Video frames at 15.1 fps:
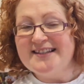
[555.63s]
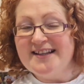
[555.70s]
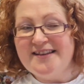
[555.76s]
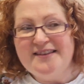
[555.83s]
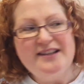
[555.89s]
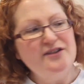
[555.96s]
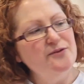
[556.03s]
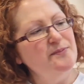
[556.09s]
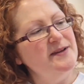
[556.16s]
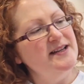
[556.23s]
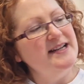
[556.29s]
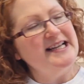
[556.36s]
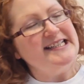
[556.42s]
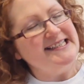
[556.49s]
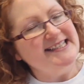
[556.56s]
So this will be
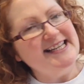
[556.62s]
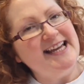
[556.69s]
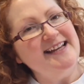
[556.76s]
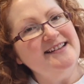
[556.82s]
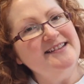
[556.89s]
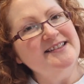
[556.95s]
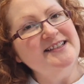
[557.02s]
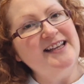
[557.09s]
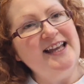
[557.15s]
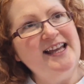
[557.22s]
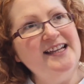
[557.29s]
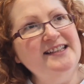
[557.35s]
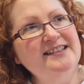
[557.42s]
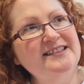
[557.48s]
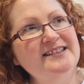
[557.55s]
a nice change
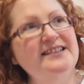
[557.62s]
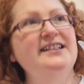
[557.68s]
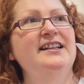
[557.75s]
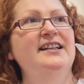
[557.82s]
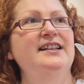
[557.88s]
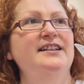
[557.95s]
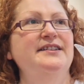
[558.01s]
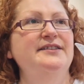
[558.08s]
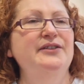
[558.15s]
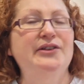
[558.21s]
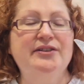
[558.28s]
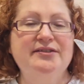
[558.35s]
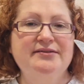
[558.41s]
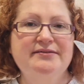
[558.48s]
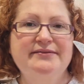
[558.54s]
and
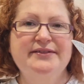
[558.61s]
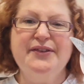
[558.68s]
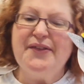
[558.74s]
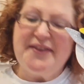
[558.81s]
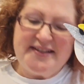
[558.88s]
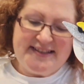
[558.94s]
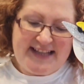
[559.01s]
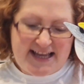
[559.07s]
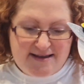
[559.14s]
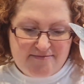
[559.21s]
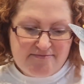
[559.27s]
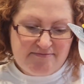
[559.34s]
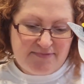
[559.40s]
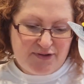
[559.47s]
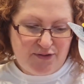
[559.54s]
not the
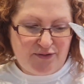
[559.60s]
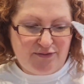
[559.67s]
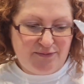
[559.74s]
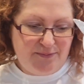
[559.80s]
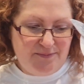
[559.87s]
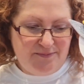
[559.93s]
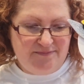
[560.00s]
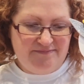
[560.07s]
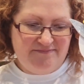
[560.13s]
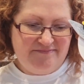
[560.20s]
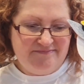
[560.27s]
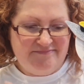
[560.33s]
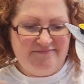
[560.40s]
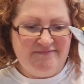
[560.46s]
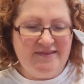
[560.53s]
same sort of
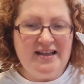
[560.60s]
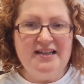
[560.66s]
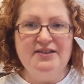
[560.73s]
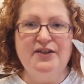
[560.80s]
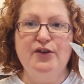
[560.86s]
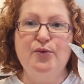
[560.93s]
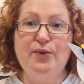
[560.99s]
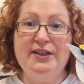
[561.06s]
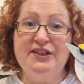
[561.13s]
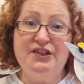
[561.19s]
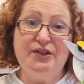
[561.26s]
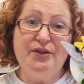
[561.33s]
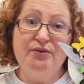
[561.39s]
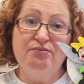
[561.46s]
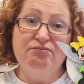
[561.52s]
things I always
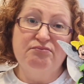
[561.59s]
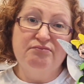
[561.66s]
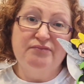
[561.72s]
do.